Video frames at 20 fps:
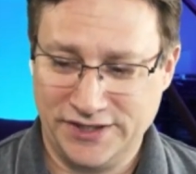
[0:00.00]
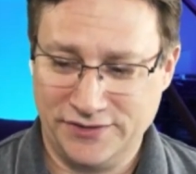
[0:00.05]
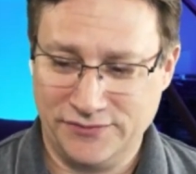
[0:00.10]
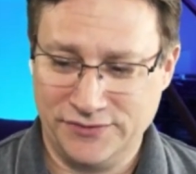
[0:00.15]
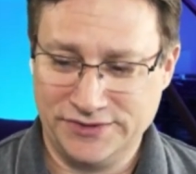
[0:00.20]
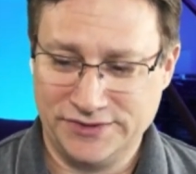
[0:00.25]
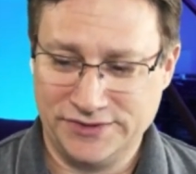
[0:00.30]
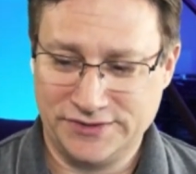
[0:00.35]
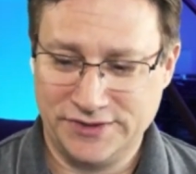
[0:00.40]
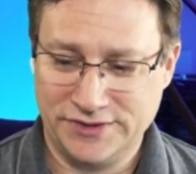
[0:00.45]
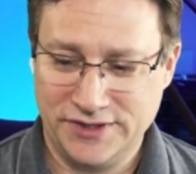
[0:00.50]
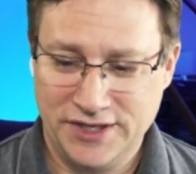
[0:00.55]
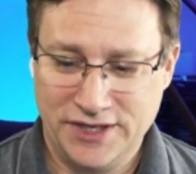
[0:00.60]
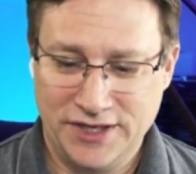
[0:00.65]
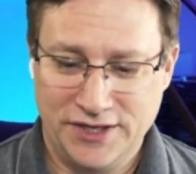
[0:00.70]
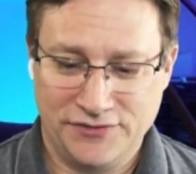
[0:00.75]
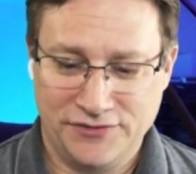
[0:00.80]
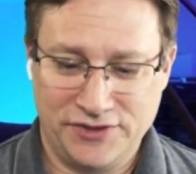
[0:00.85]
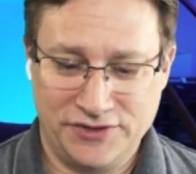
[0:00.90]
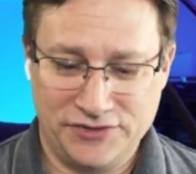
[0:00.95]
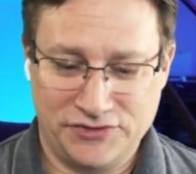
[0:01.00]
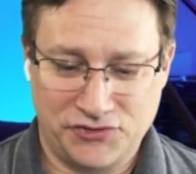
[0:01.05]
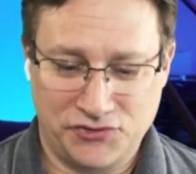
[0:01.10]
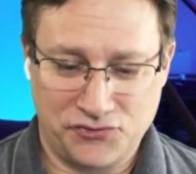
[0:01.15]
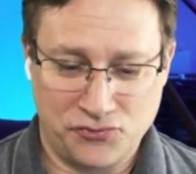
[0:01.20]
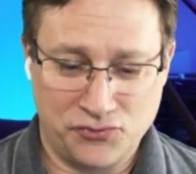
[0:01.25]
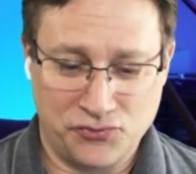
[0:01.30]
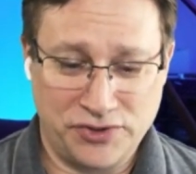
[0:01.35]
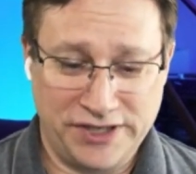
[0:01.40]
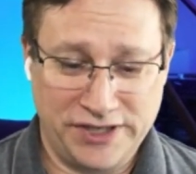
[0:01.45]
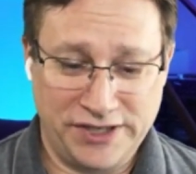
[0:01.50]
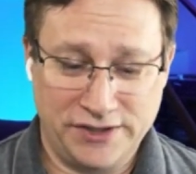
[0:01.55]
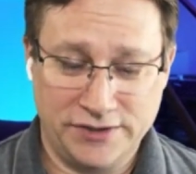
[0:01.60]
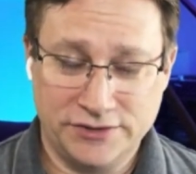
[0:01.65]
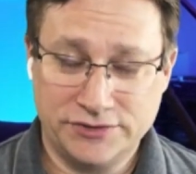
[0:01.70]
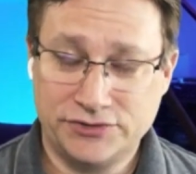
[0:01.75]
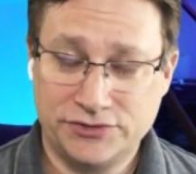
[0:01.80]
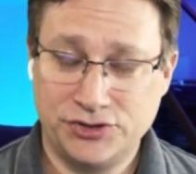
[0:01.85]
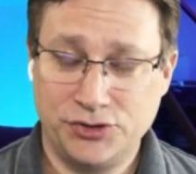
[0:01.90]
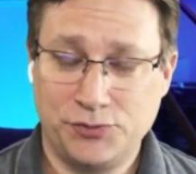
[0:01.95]
It was these three
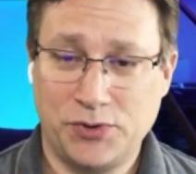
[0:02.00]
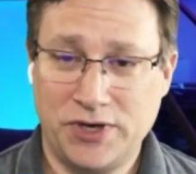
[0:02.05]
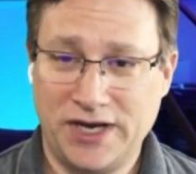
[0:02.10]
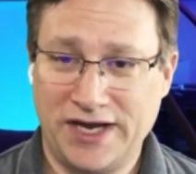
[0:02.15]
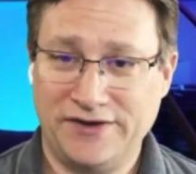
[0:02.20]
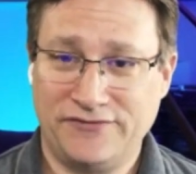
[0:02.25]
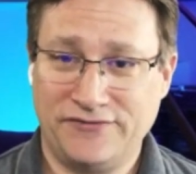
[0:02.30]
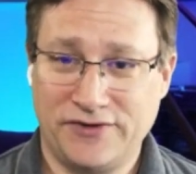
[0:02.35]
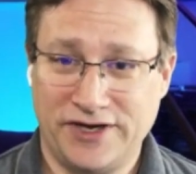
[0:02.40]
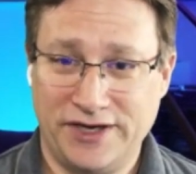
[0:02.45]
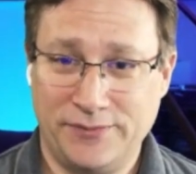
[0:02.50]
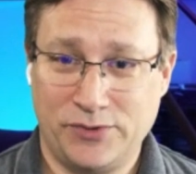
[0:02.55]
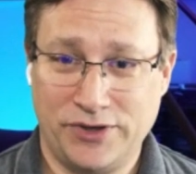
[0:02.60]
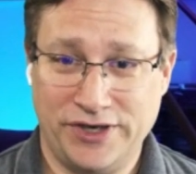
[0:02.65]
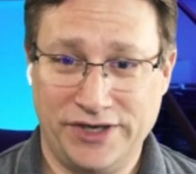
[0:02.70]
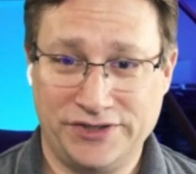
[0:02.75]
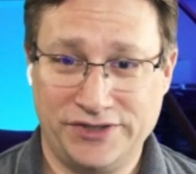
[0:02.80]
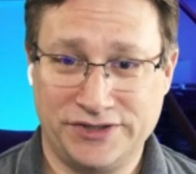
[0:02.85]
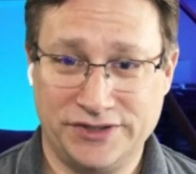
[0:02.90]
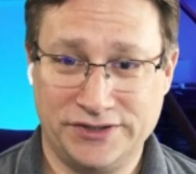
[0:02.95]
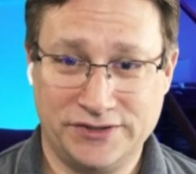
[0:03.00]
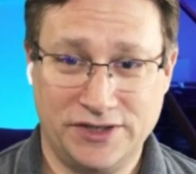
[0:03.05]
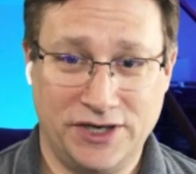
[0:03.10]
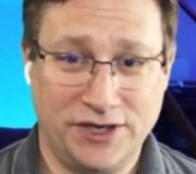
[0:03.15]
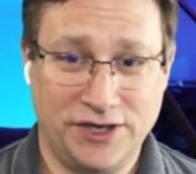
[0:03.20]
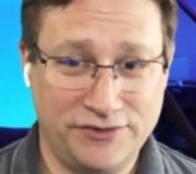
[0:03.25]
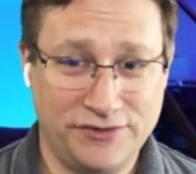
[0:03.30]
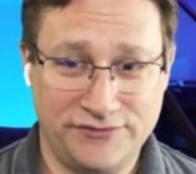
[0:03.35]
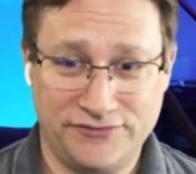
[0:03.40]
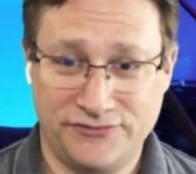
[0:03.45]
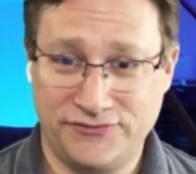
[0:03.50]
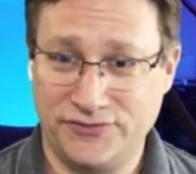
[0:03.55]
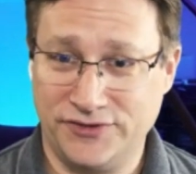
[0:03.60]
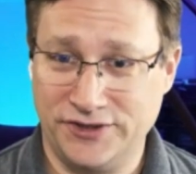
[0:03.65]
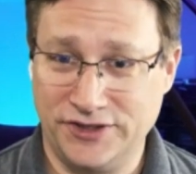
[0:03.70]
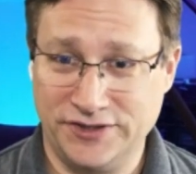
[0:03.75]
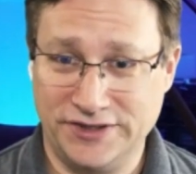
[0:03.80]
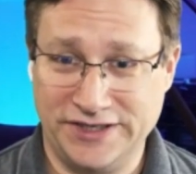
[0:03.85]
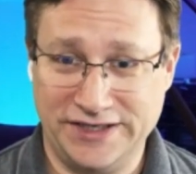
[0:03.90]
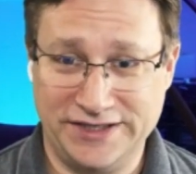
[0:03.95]
super high vibration, 100
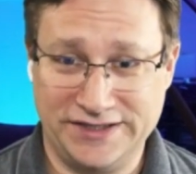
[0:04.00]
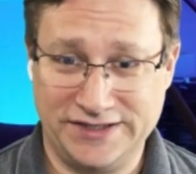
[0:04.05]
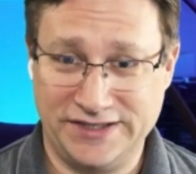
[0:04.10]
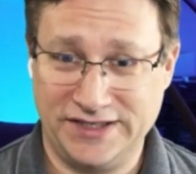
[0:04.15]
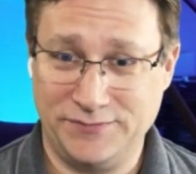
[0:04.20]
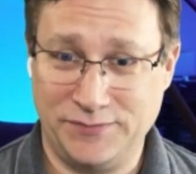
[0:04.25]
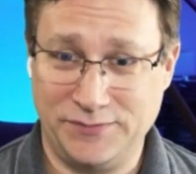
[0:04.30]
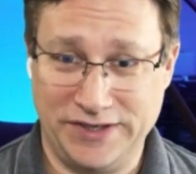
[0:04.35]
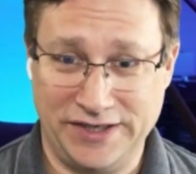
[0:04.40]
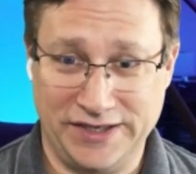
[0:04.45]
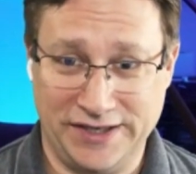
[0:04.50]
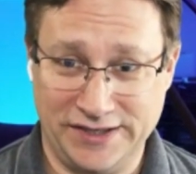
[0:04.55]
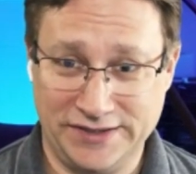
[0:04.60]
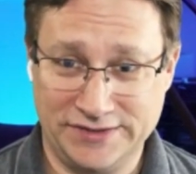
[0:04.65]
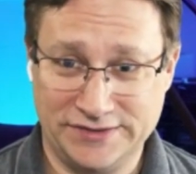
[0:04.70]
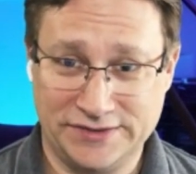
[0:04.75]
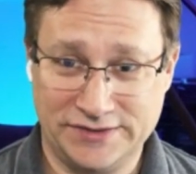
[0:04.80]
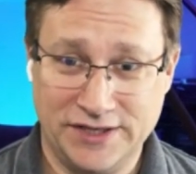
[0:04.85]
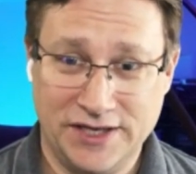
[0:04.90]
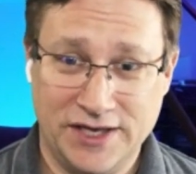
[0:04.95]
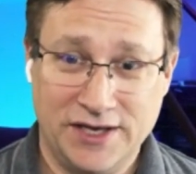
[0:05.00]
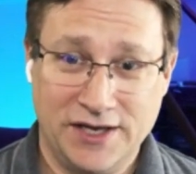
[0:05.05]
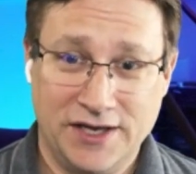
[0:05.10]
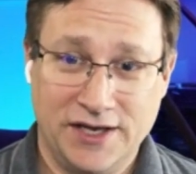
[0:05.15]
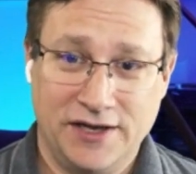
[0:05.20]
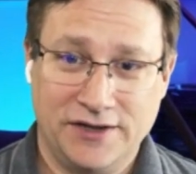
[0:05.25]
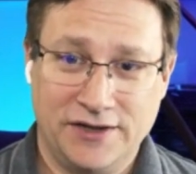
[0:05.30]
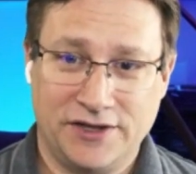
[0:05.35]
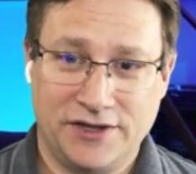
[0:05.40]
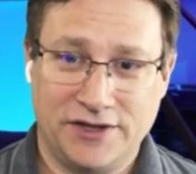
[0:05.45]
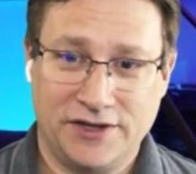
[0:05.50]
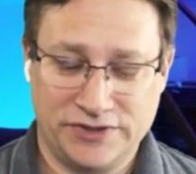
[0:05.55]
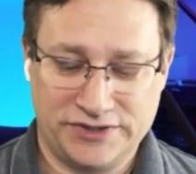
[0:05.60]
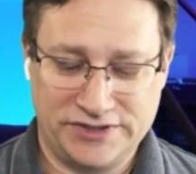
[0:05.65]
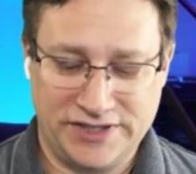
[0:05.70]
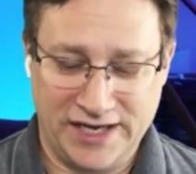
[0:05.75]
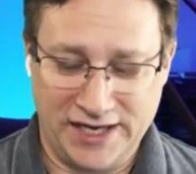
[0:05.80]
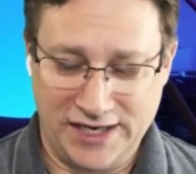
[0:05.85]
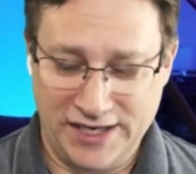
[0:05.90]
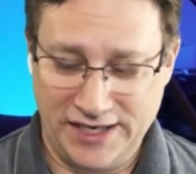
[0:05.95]
foot ET beings that were
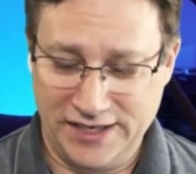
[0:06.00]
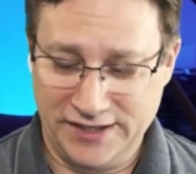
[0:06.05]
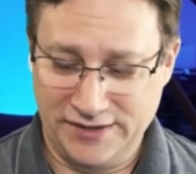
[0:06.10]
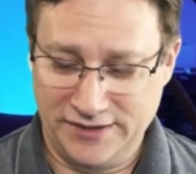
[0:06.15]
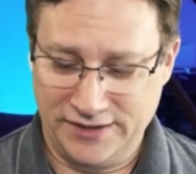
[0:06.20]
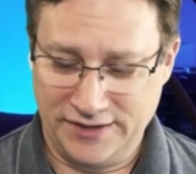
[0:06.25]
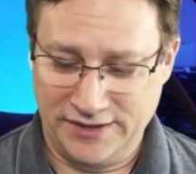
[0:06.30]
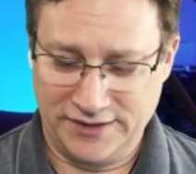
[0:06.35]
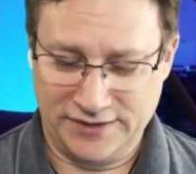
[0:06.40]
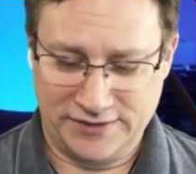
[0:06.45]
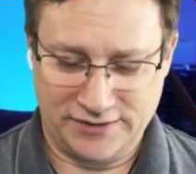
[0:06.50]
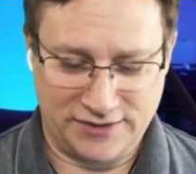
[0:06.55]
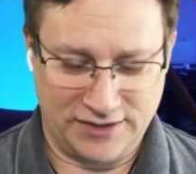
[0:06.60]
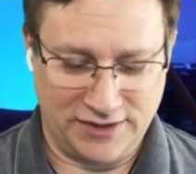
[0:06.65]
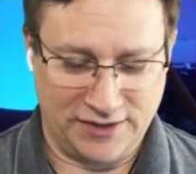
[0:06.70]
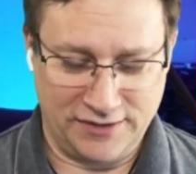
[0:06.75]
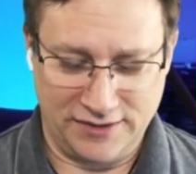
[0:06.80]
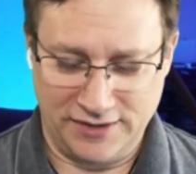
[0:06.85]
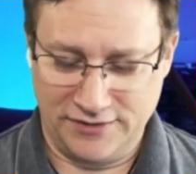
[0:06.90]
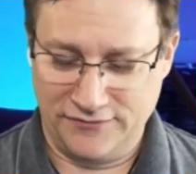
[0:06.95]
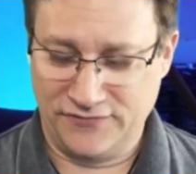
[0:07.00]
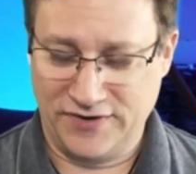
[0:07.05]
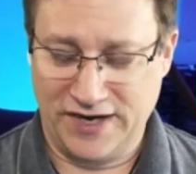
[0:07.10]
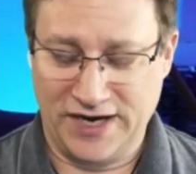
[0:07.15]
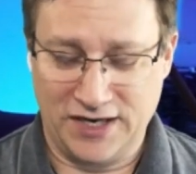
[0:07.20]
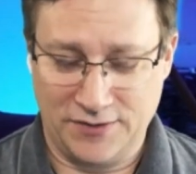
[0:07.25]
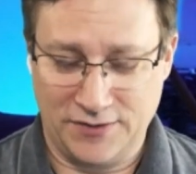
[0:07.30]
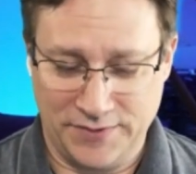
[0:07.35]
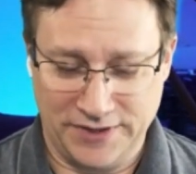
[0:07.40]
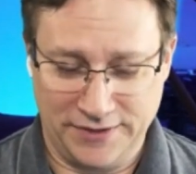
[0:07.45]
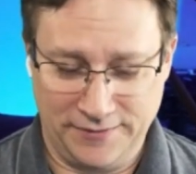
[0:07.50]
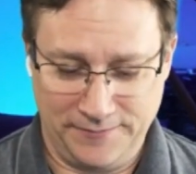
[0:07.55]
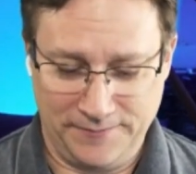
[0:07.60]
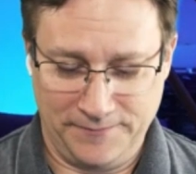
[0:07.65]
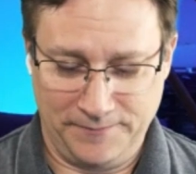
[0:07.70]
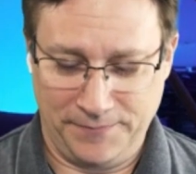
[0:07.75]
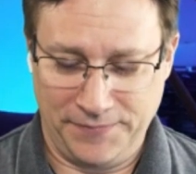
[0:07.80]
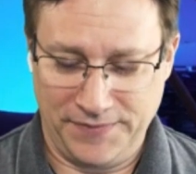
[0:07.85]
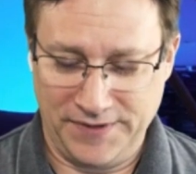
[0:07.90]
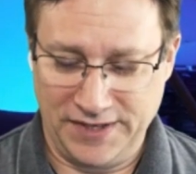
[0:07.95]
standing in this environment
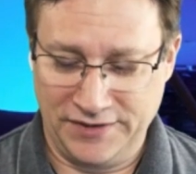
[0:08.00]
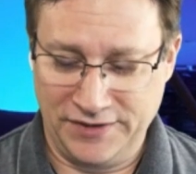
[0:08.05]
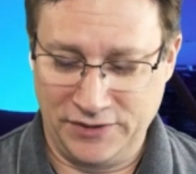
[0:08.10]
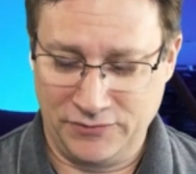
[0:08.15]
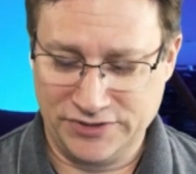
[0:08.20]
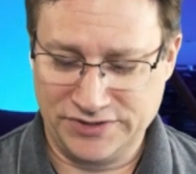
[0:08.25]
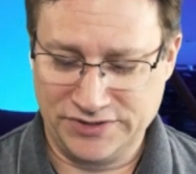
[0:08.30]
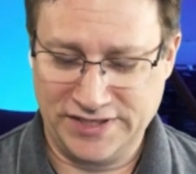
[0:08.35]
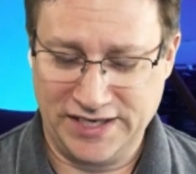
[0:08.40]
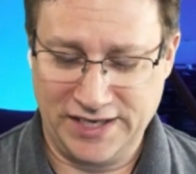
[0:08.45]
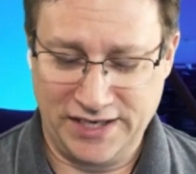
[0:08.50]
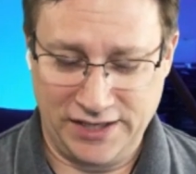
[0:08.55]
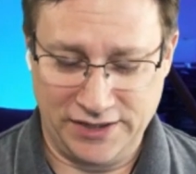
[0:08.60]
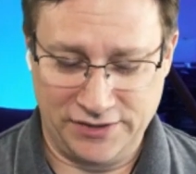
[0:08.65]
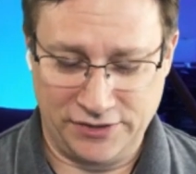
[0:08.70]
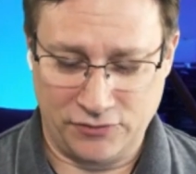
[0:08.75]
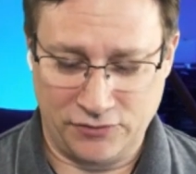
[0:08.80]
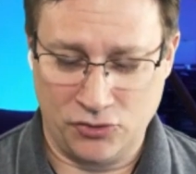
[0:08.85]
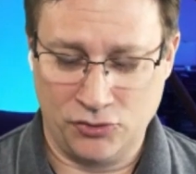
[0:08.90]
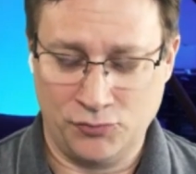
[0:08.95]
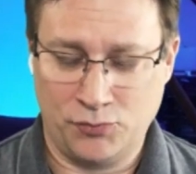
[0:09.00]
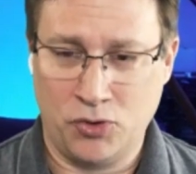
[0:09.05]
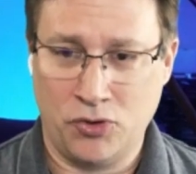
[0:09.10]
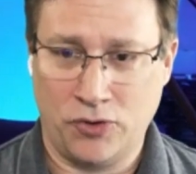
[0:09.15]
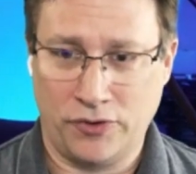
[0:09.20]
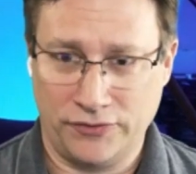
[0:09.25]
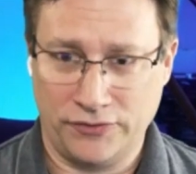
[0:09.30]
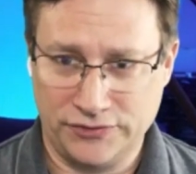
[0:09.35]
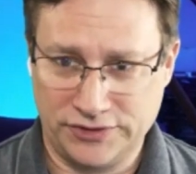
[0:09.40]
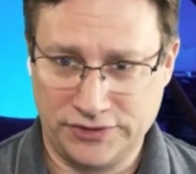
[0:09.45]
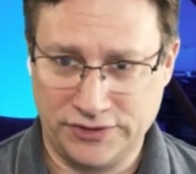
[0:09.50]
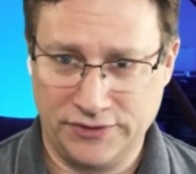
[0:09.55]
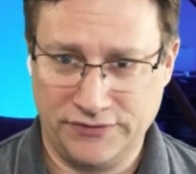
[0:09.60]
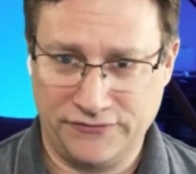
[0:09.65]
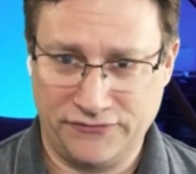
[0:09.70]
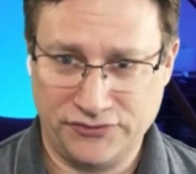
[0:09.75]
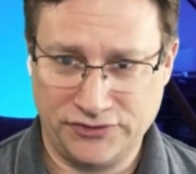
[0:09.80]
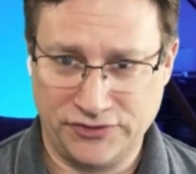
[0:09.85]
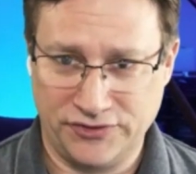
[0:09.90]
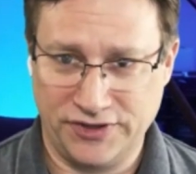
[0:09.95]
and they were standing in their own portal. So,
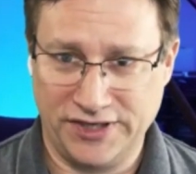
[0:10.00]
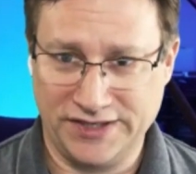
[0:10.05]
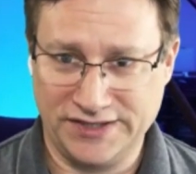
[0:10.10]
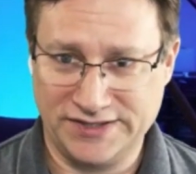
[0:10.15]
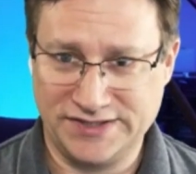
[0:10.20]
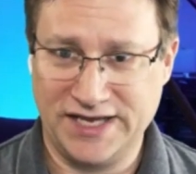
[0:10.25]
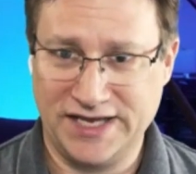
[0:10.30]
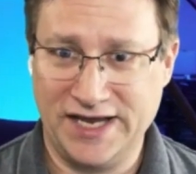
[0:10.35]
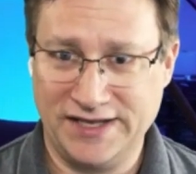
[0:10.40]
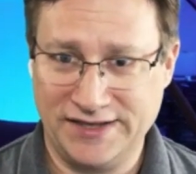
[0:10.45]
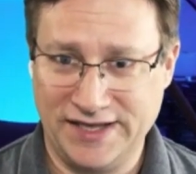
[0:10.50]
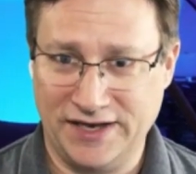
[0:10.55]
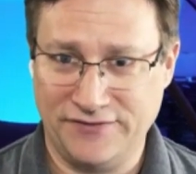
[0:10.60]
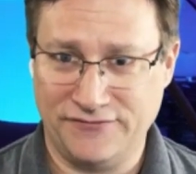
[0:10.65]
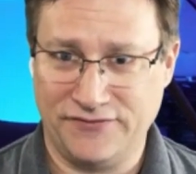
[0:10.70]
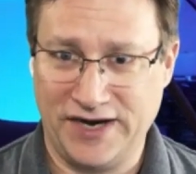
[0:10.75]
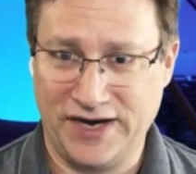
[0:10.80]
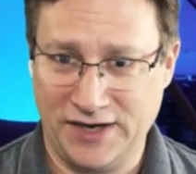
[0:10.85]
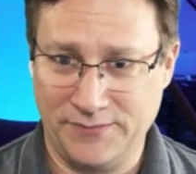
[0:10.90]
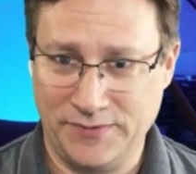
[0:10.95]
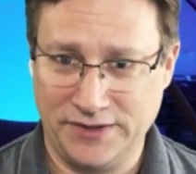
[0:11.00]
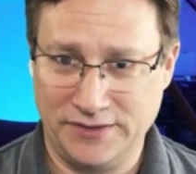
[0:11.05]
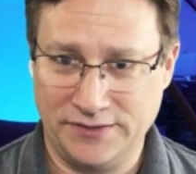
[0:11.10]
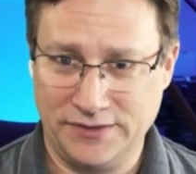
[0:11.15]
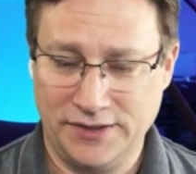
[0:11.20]
if, so they could stay in that environment.